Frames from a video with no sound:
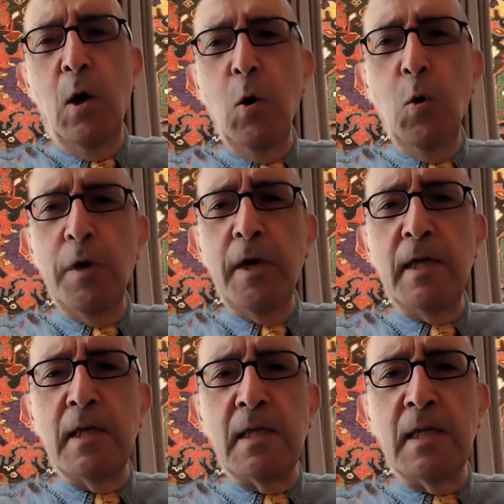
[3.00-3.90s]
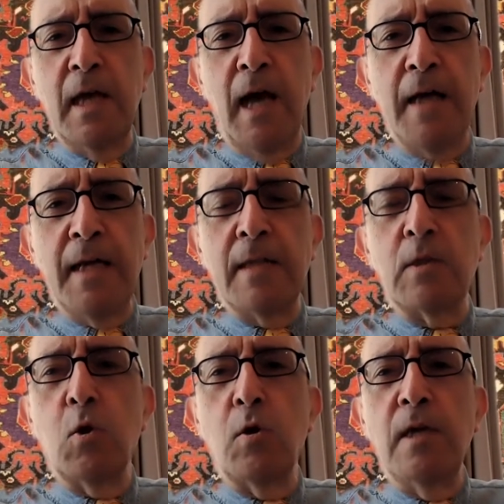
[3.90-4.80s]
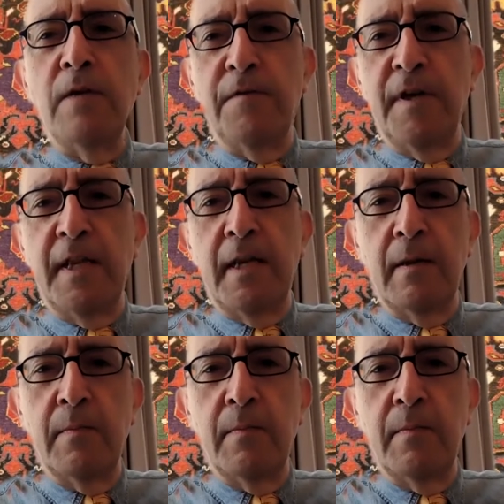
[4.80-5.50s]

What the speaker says: Who is Anatol Lieven?